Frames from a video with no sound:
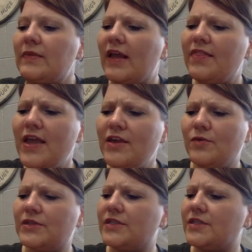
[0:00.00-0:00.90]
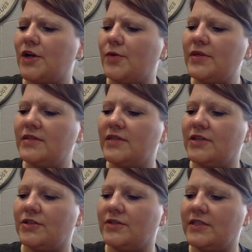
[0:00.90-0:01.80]
Thank you, Mrs. Tobin, said
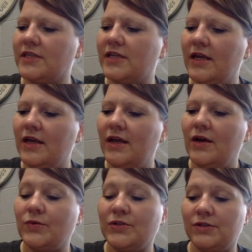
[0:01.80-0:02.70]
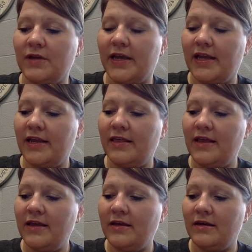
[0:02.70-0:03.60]
Chiltington. Would you like
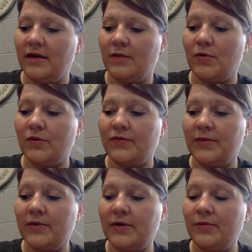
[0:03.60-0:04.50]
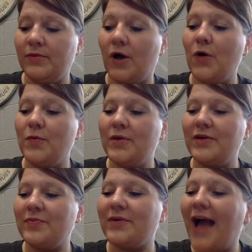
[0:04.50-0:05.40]
anything? A bowl of
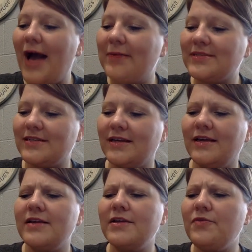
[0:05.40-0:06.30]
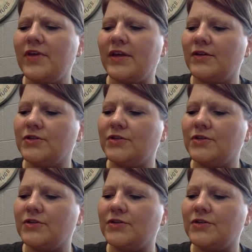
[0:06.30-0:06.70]
oatmeal, perhaps? No, thank you,